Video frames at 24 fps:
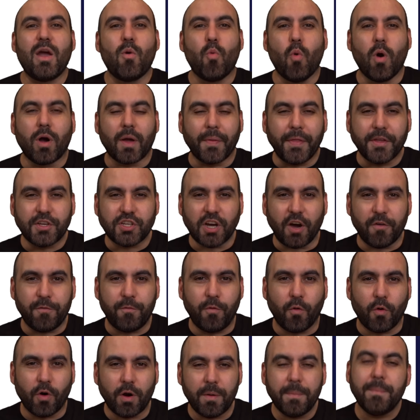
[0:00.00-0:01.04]
welcome to
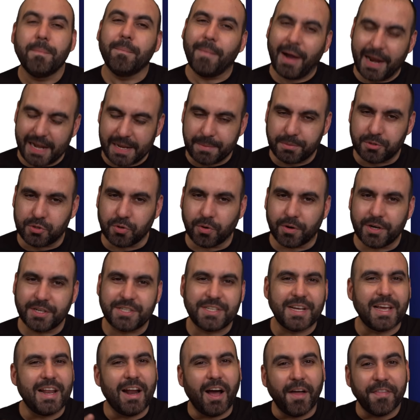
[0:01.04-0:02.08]
JotForm. My name is George,
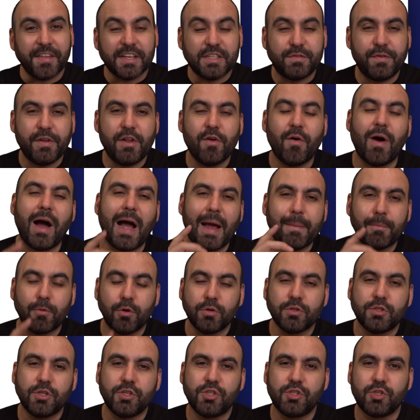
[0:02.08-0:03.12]
and on this video, I'm
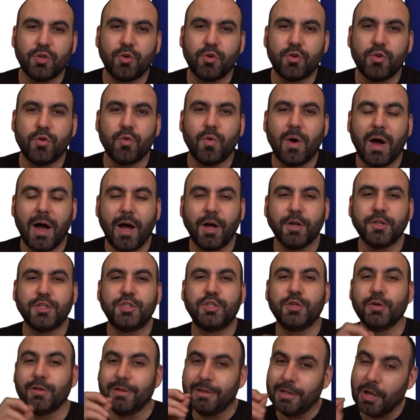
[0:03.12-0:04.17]
going to show you how
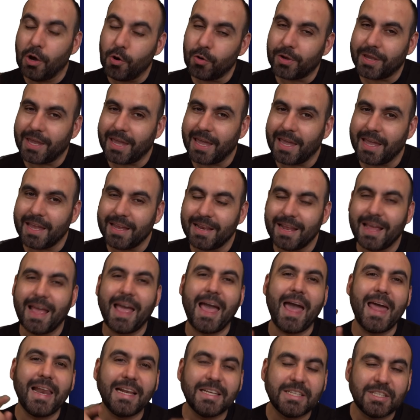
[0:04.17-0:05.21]
to locate
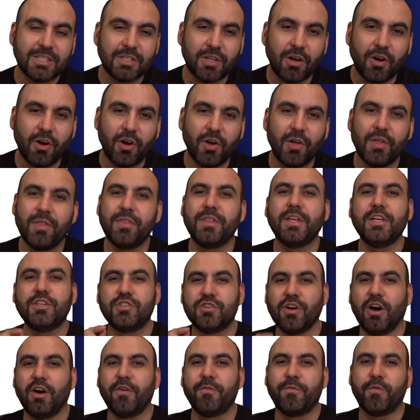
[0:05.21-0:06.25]
and install the
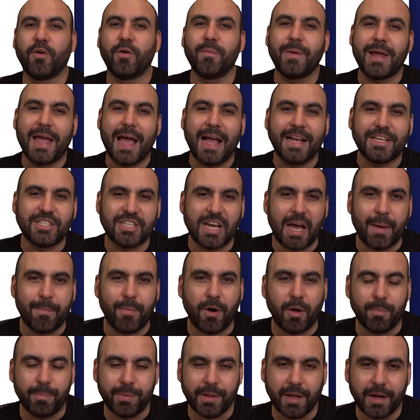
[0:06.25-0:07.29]
JotForm AI
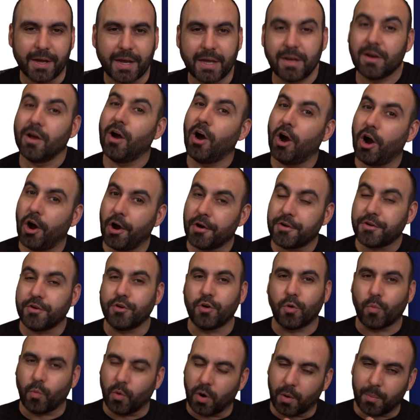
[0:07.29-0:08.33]
Chatbot plugin on
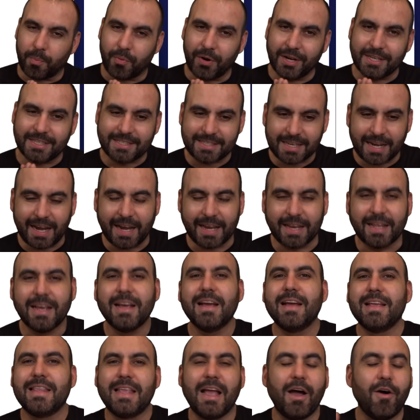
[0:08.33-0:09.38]
your WordPress site.
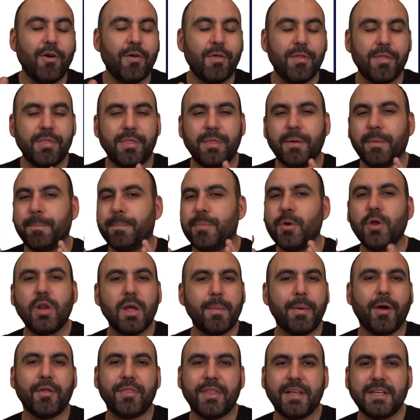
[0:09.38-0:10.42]
Now, the beauty
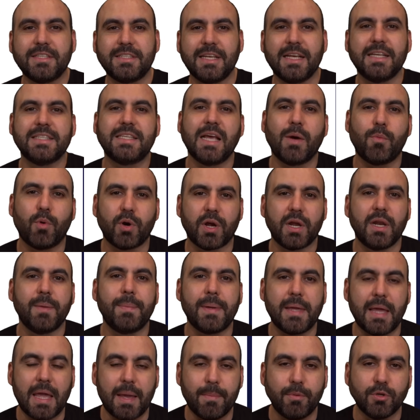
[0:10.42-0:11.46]
about this is that we're going to
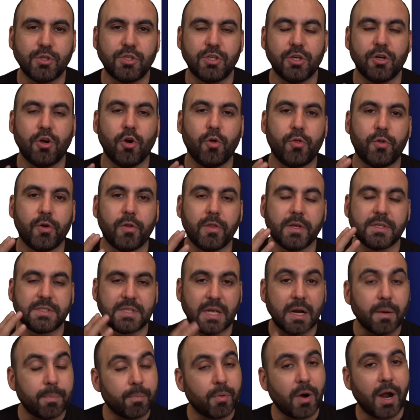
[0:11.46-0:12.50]
be able to go through the
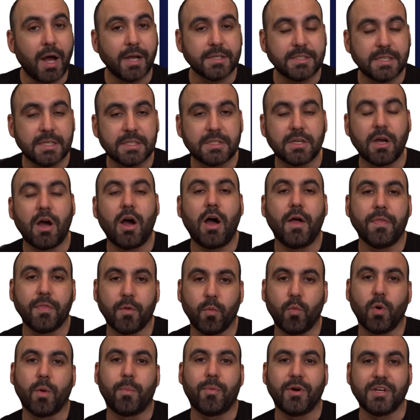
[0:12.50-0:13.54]
setup process on the
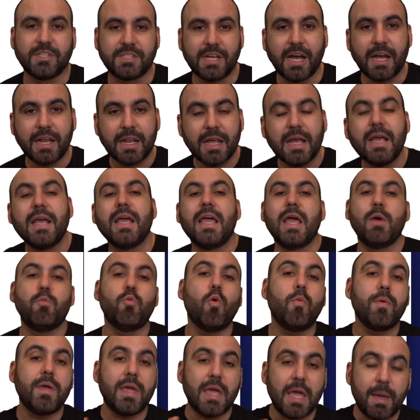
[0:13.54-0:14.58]
WordPress side, and we'll
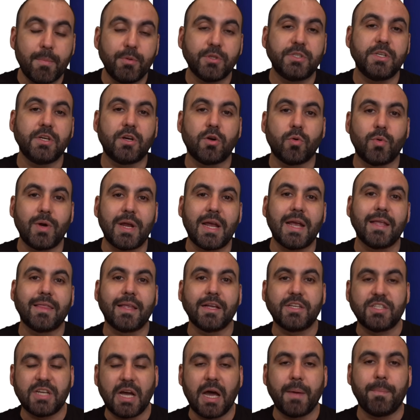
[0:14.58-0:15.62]
be able to create the
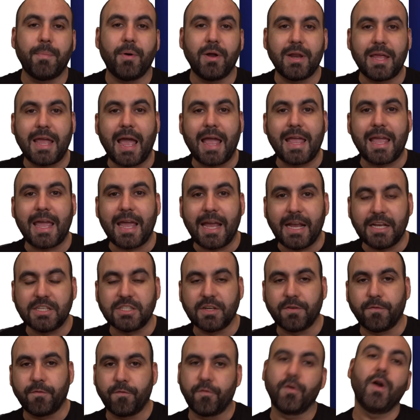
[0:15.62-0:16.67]
chatbot AI
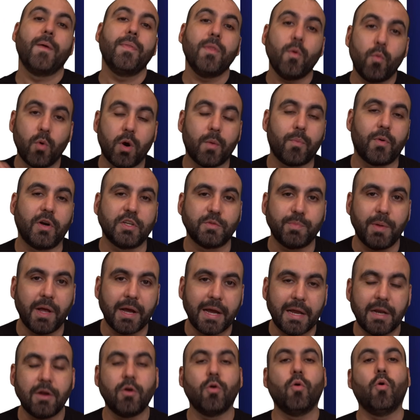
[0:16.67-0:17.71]
agent from the WordPress
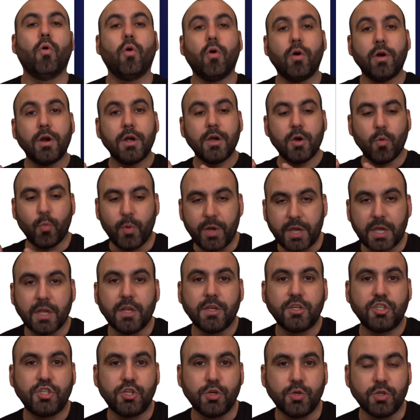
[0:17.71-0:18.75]
plugin, or we can
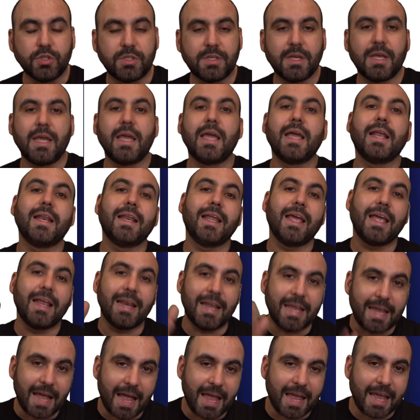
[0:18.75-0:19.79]
choose in an
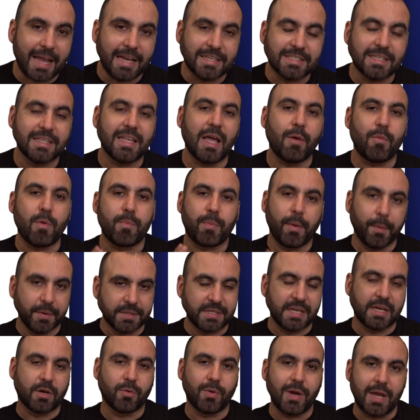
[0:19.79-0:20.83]
AI agent that we
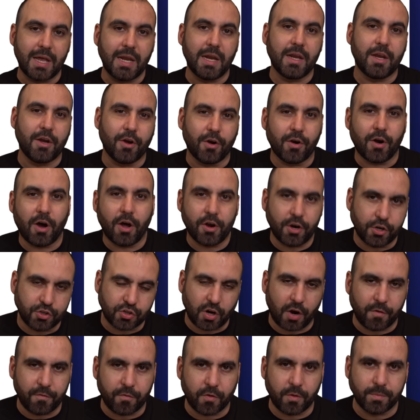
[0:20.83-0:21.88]
previously created here on our
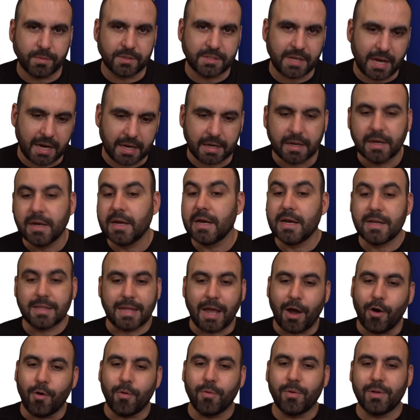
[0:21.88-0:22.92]
Jotform site.
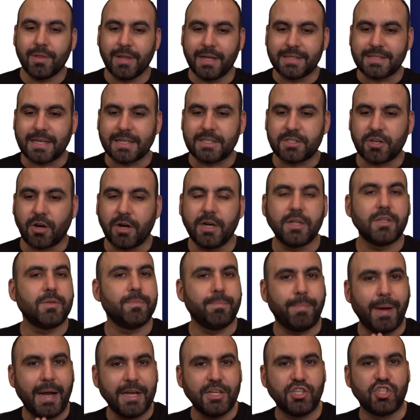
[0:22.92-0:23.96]
Now, let's get started
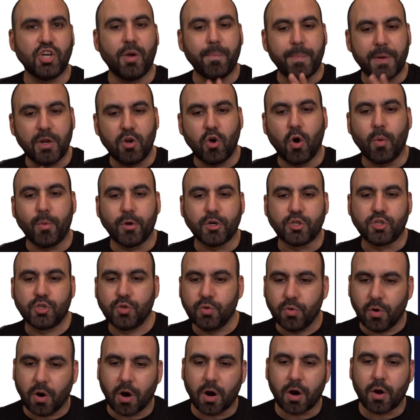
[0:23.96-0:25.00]
by jumping over
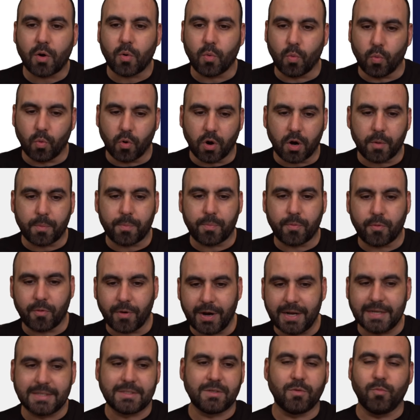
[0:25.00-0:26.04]
to our
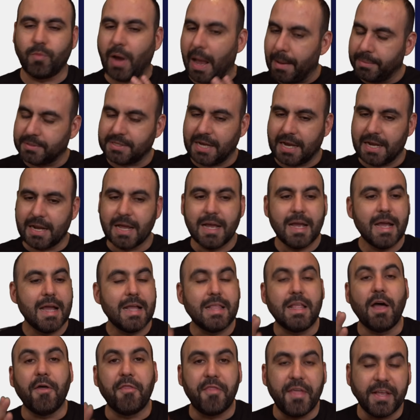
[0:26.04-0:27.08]
WordPress website.
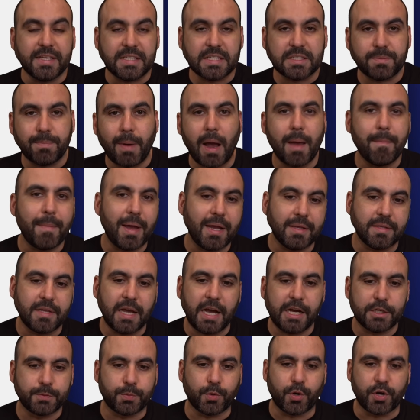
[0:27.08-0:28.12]
Now, this is my main
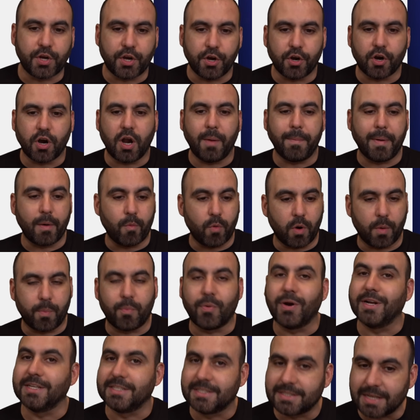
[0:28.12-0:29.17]
dashboard here on my
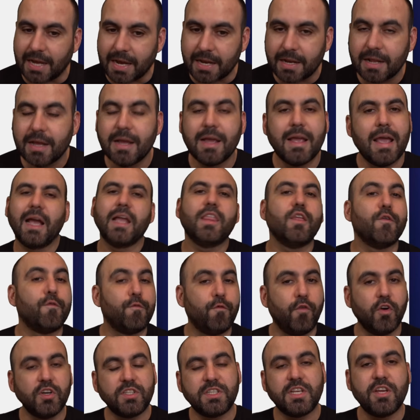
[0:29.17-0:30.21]
WordPress site. And the
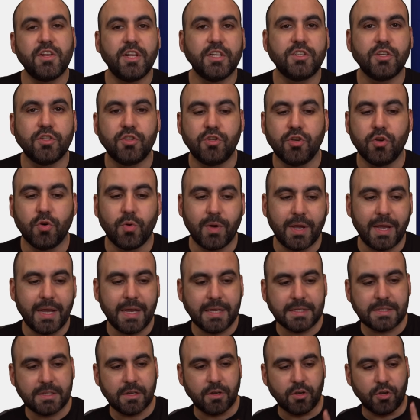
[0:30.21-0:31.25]
first thing you need to do
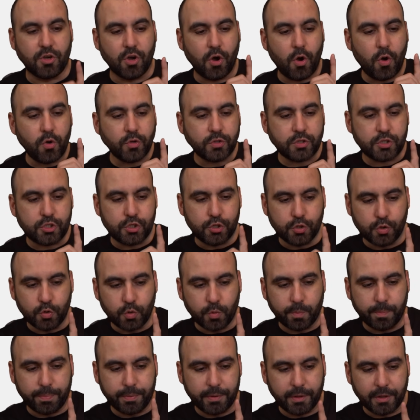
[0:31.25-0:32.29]
is go
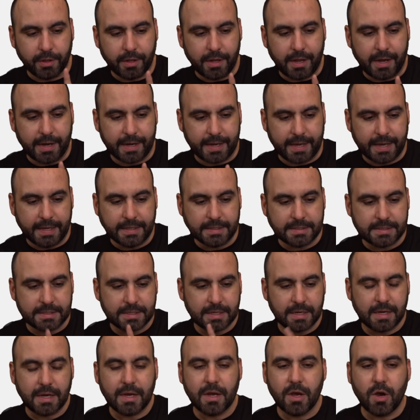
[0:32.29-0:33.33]
to plugins.
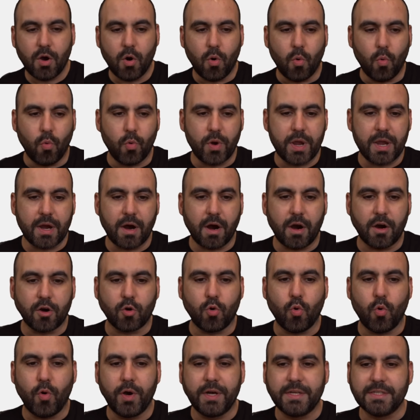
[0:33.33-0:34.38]
We are
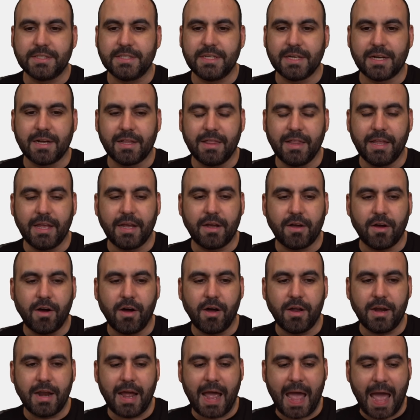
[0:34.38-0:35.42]
going to click
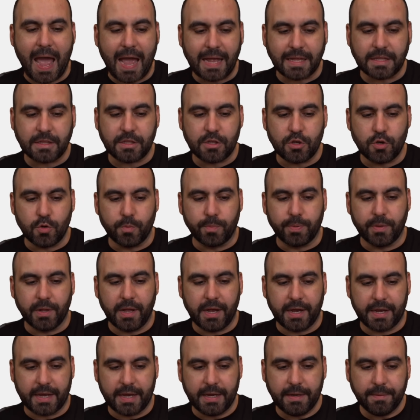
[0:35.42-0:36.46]
on add new
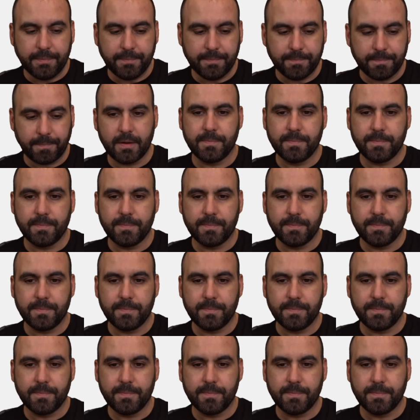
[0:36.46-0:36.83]
plugin.